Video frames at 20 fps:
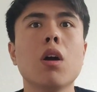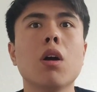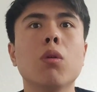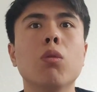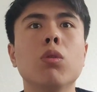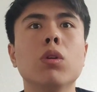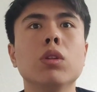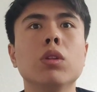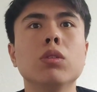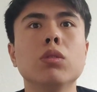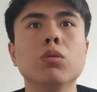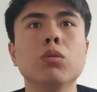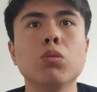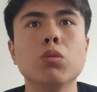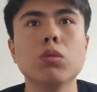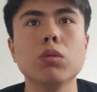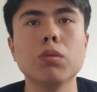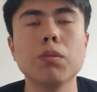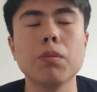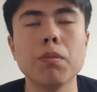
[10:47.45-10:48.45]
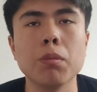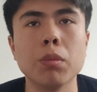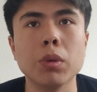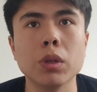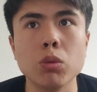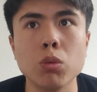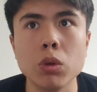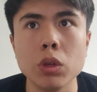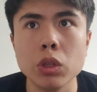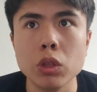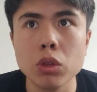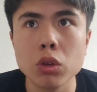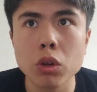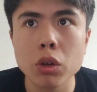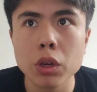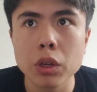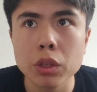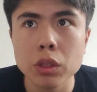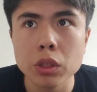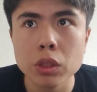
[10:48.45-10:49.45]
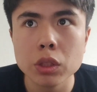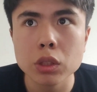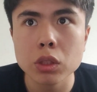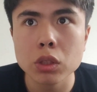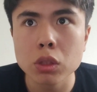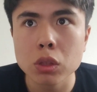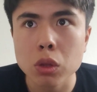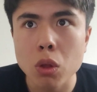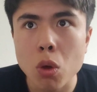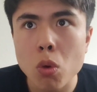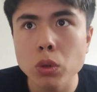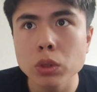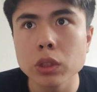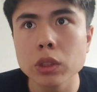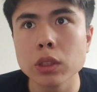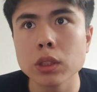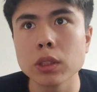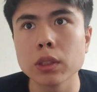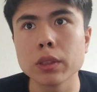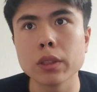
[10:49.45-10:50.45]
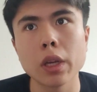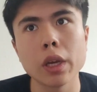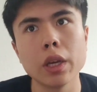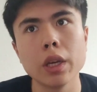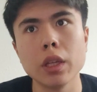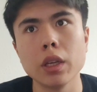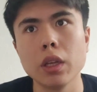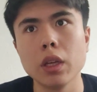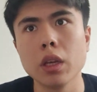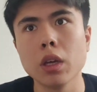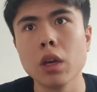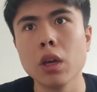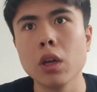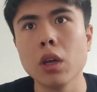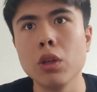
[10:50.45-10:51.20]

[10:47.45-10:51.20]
When but when you're in a closed society,